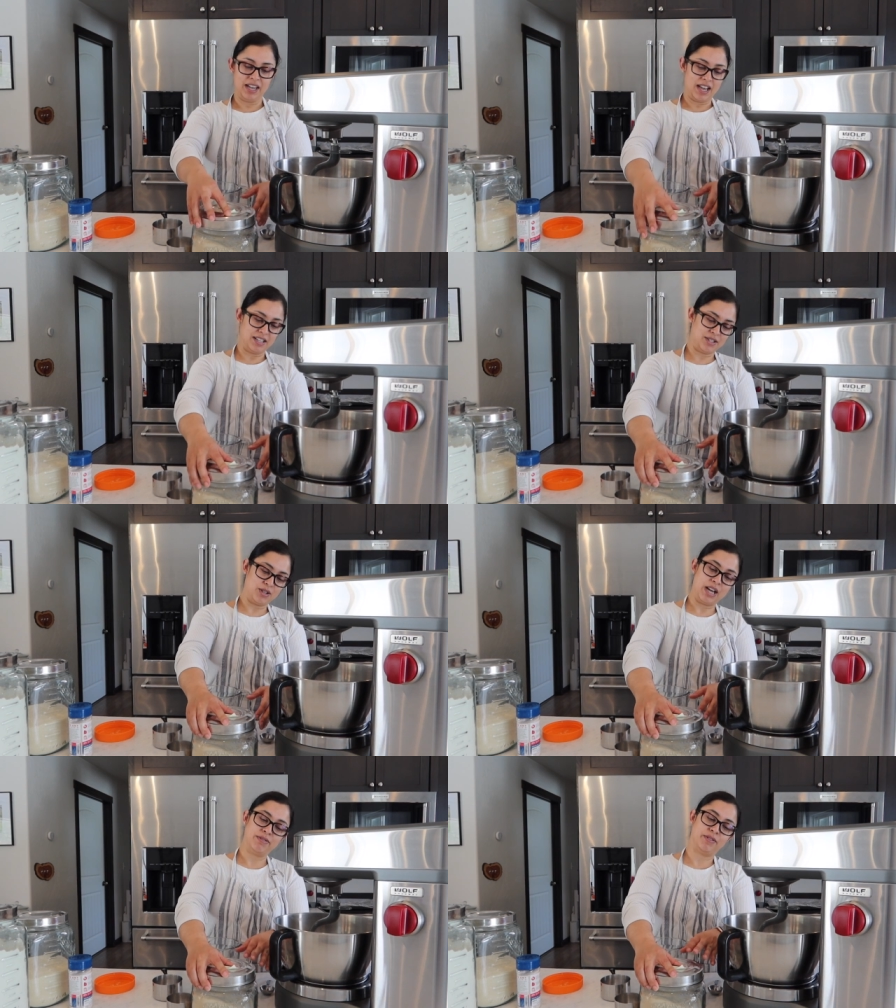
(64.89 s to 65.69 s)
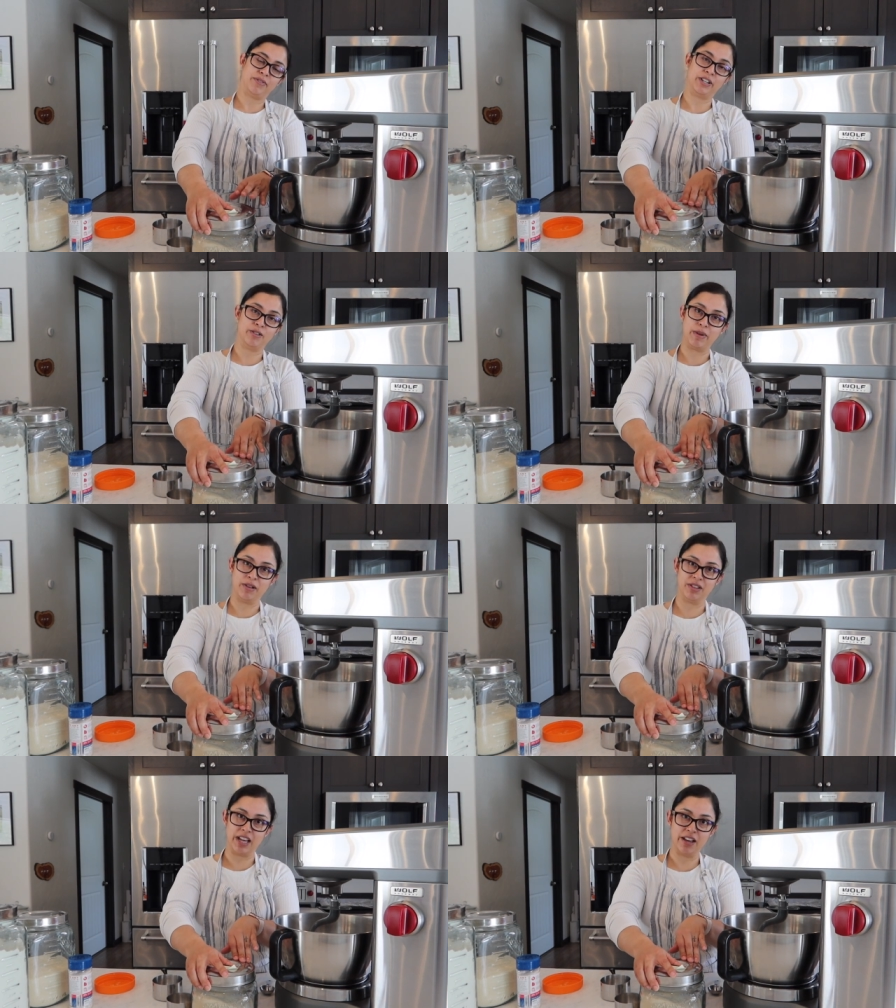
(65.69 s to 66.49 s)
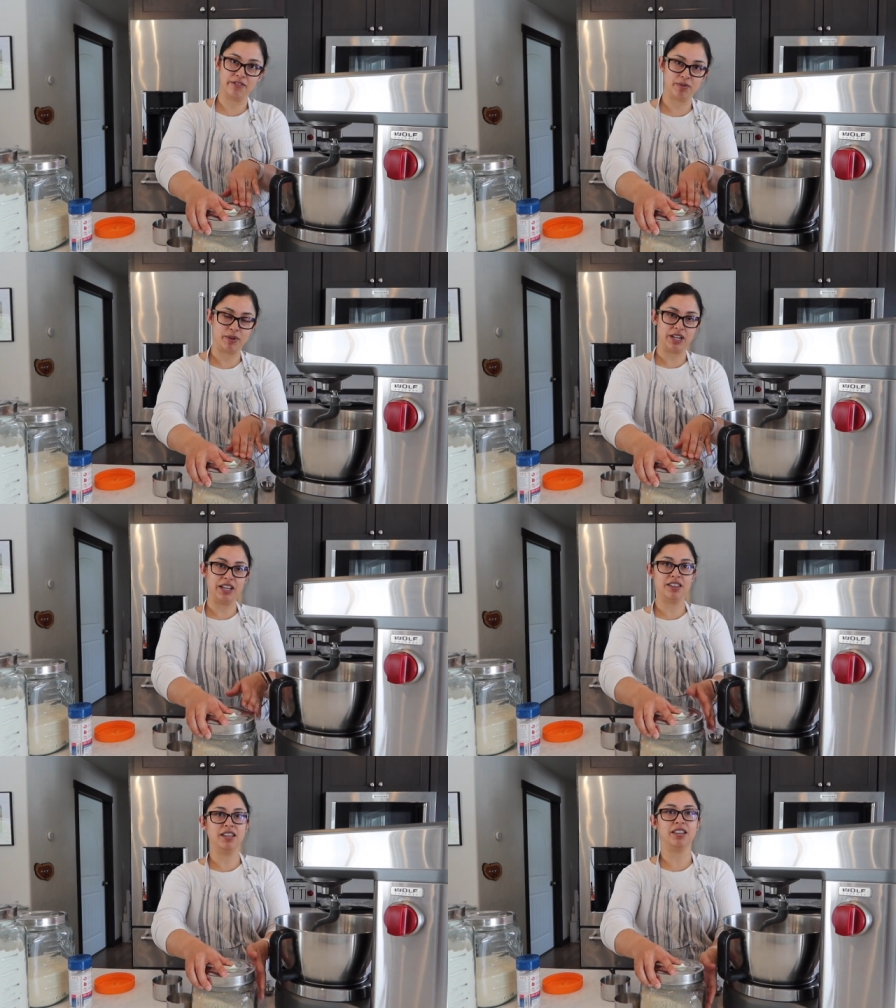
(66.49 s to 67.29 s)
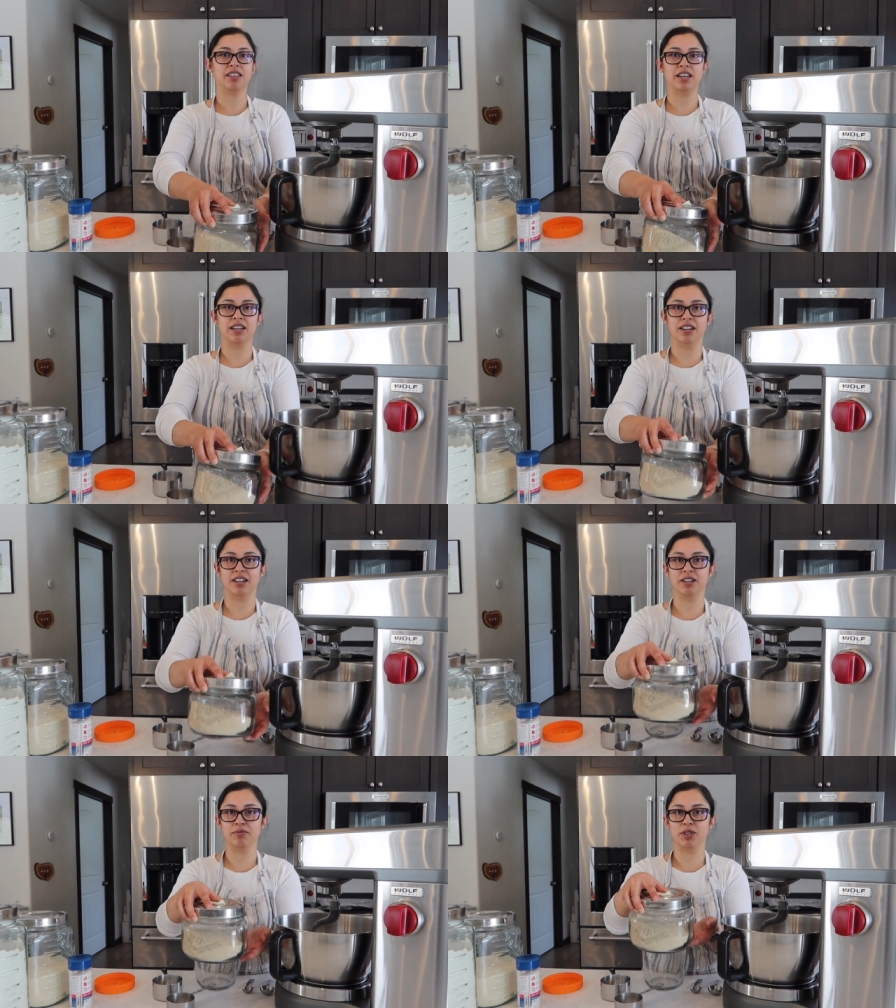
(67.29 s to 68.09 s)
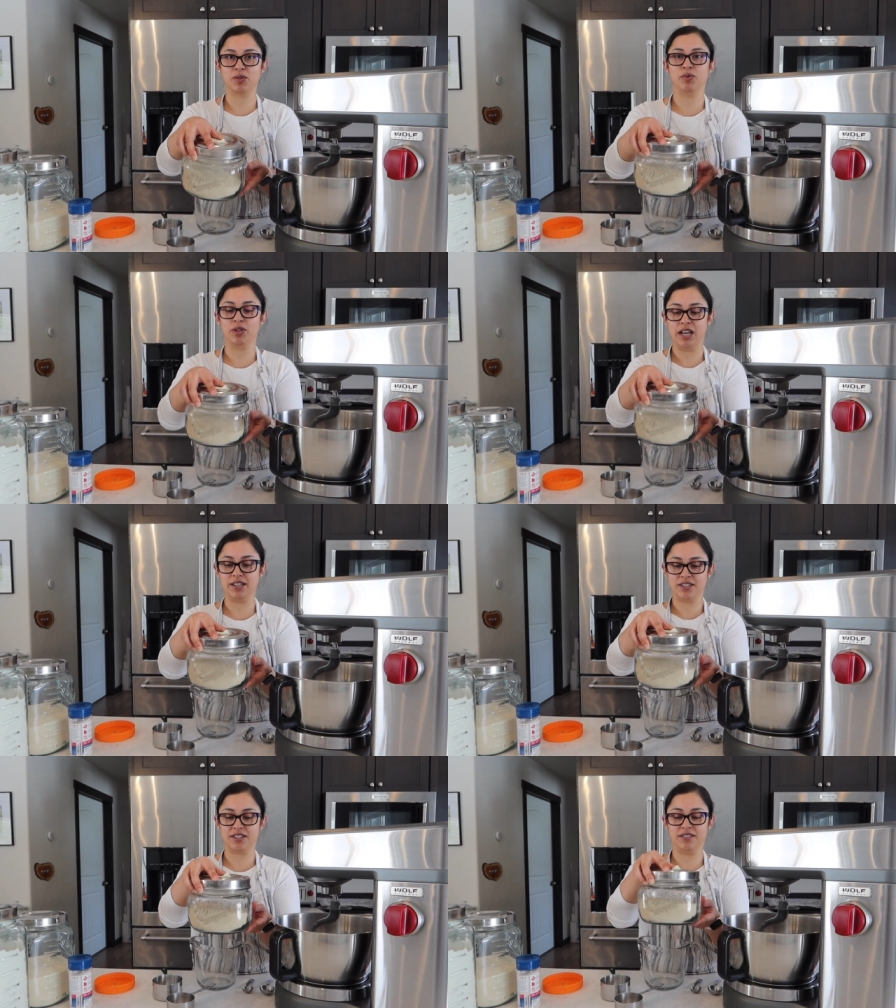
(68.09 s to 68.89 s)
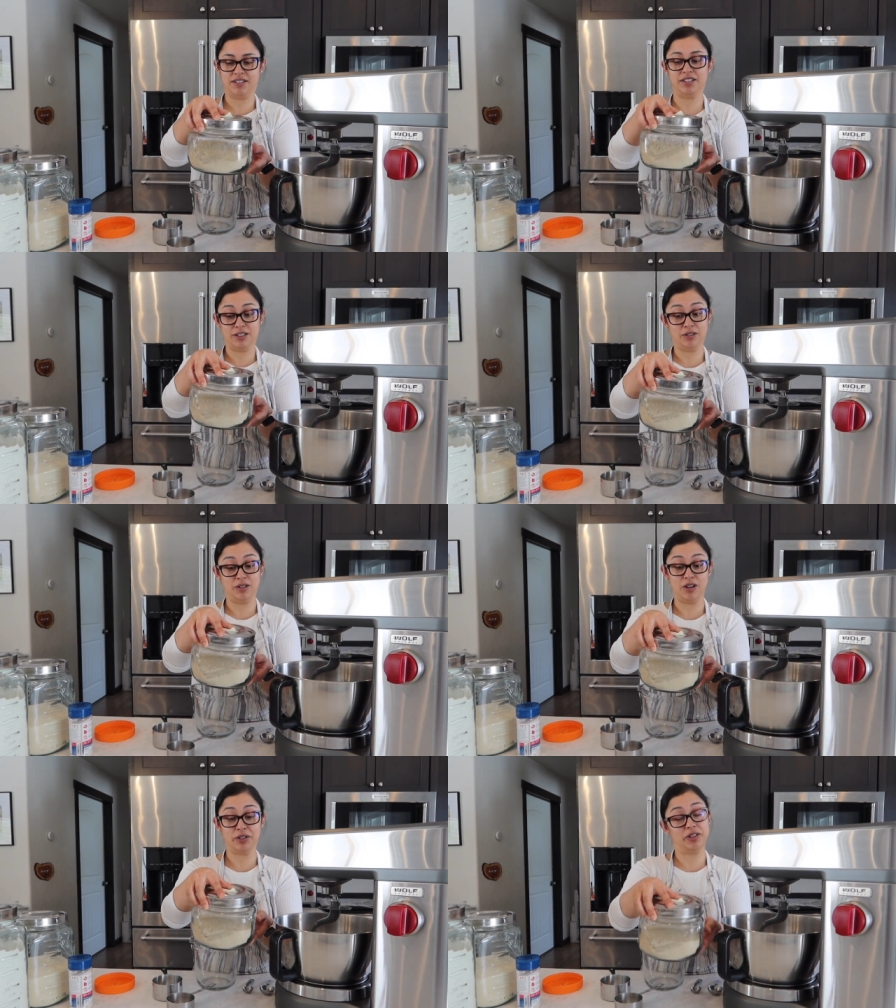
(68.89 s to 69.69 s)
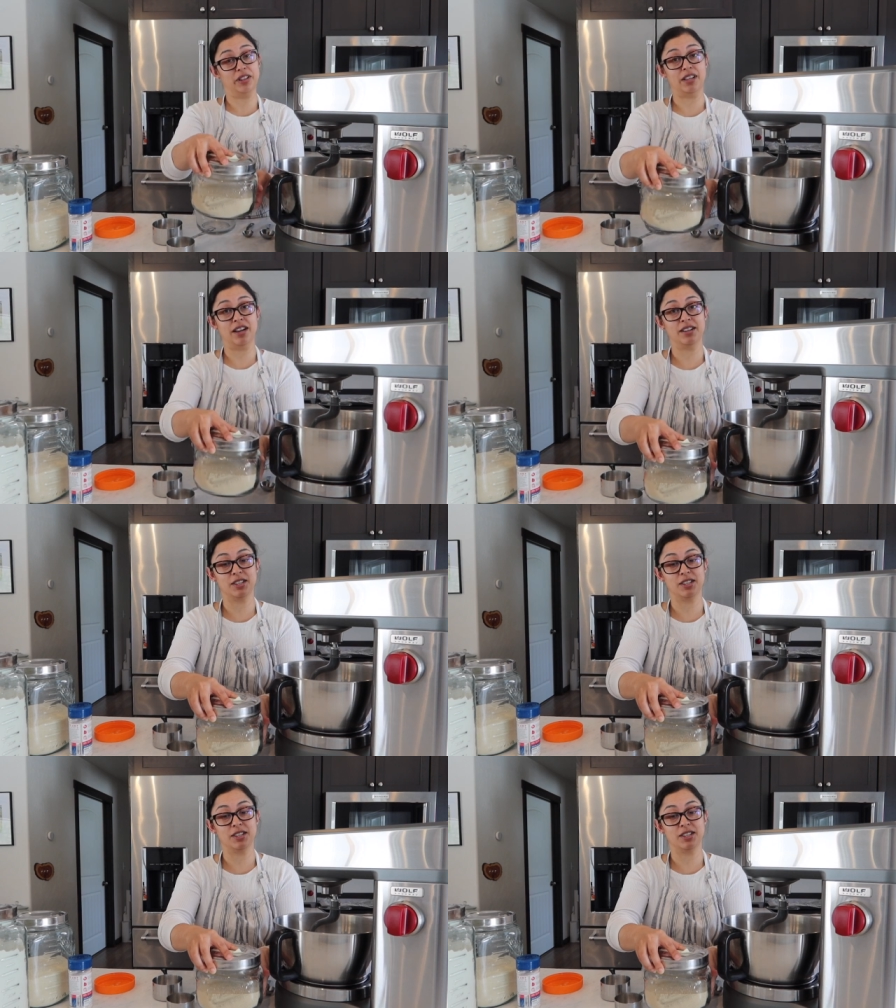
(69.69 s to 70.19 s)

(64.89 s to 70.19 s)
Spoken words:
I still have a fair amount left, but I think that this will last a little longer than that,